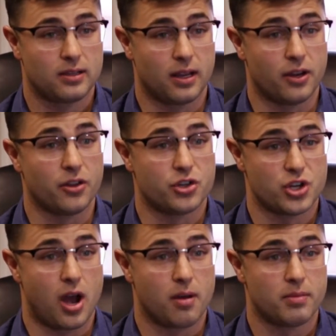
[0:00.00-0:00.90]
another
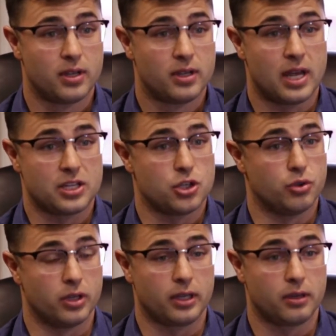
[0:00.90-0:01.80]
job as a
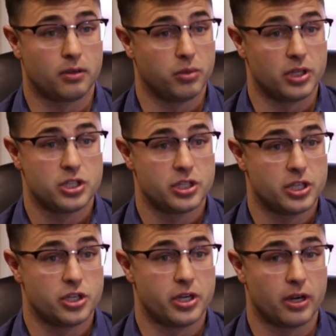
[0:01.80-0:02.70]
drilling completions
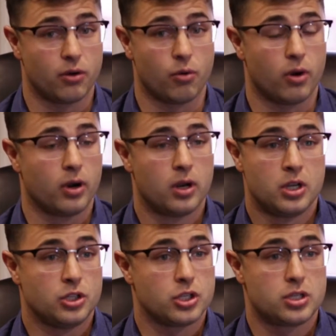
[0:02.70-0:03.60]
engineer, or
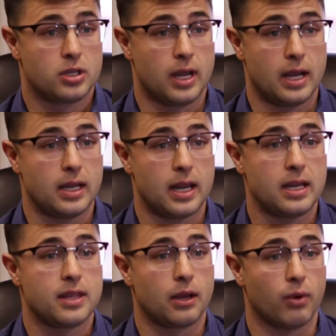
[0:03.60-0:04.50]
just
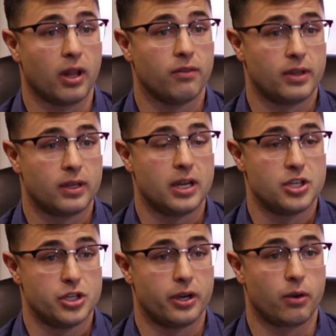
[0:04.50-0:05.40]
anything relevant
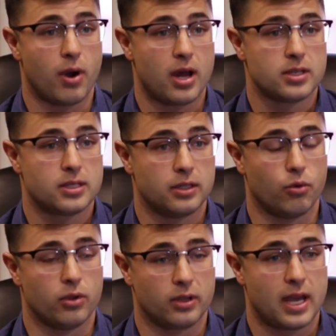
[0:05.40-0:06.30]
engineering-wise in the
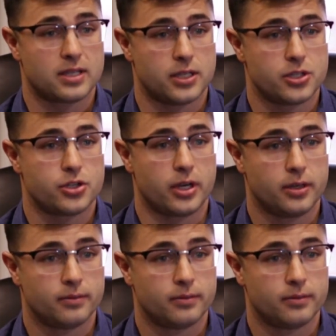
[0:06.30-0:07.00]
oil and gas industry.